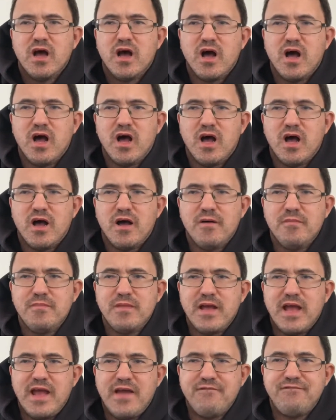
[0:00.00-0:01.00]

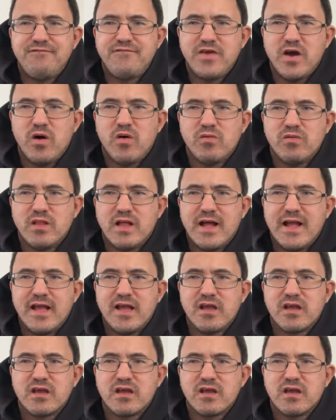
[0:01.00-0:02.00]
It felt
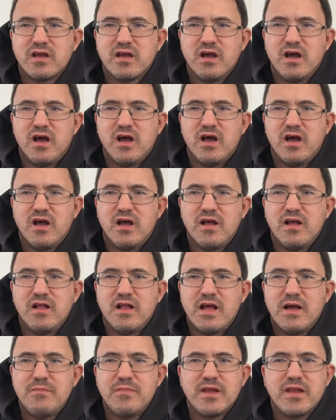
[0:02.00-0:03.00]
like,
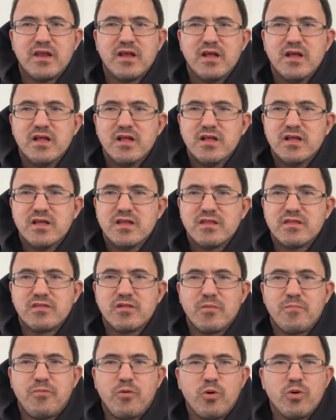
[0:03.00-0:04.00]

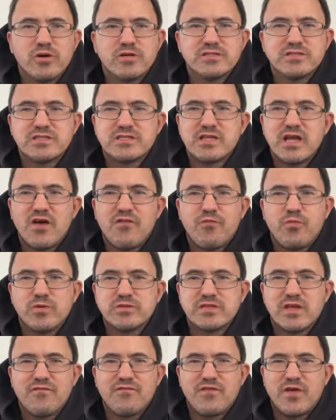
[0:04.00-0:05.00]
the porn stuff
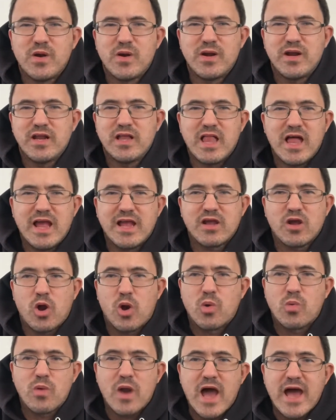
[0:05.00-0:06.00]
wasn't very like
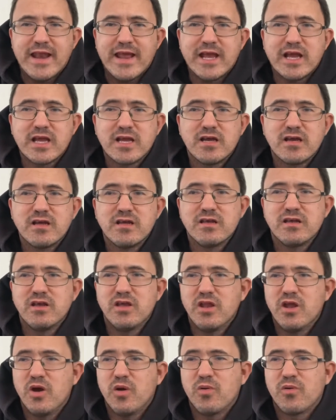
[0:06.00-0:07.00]
erotic,
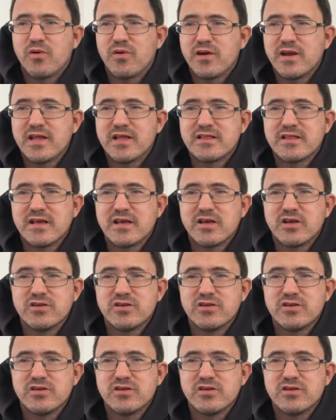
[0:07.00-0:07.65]
or anything.